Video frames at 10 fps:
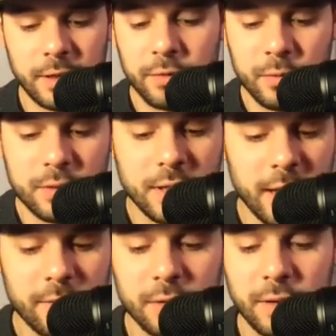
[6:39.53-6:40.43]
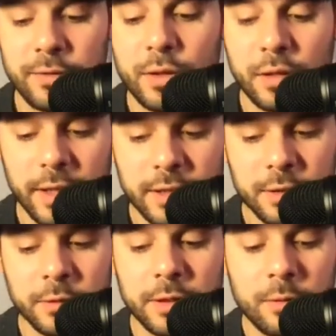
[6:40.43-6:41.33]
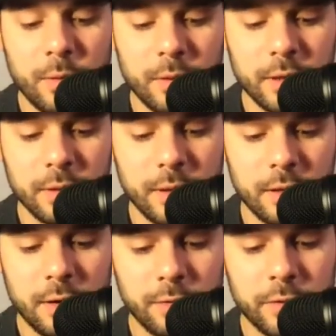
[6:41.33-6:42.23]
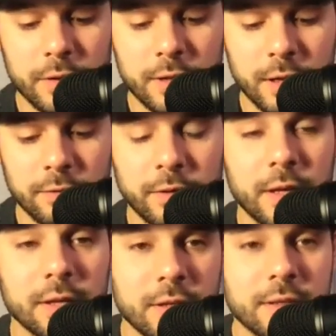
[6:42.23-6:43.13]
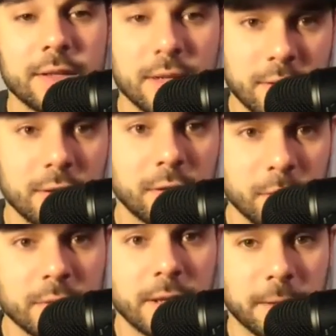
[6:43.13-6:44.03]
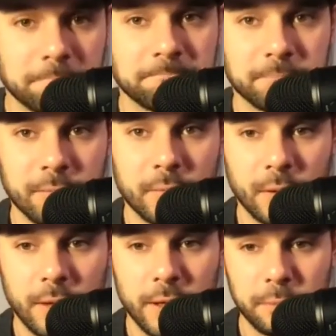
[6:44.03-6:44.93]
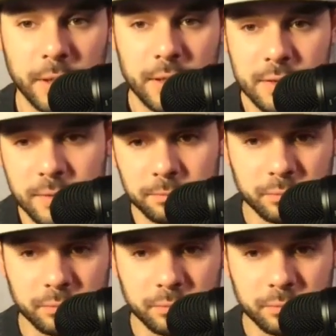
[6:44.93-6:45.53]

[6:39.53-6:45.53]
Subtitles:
If you save your life, you cling to it, you hoard it, you get it all for yourself, Jesus says you're going to lose it, okay? Because